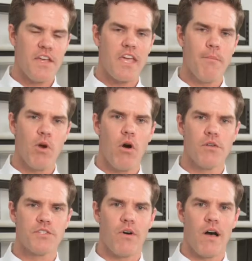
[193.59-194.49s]
The camera
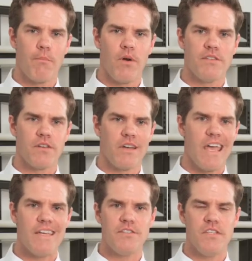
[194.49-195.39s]
also operates on
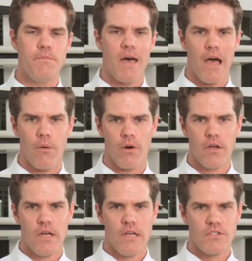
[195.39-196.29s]
AC power,
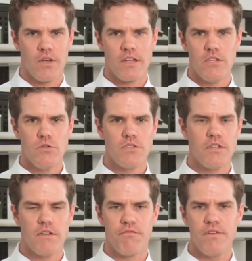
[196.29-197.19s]
so I can use
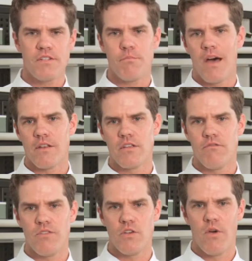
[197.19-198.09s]
it in a fixed mounted
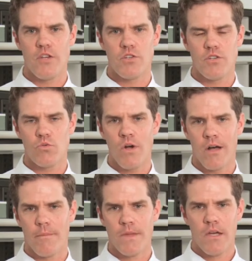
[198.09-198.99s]
configuration as
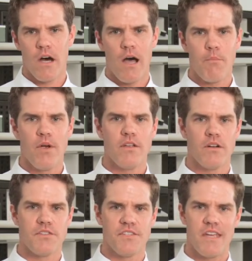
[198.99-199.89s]
well, operating
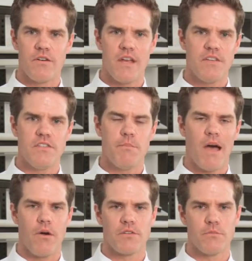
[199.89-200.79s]
on standard AC
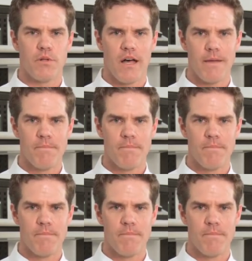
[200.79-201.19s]
power supply.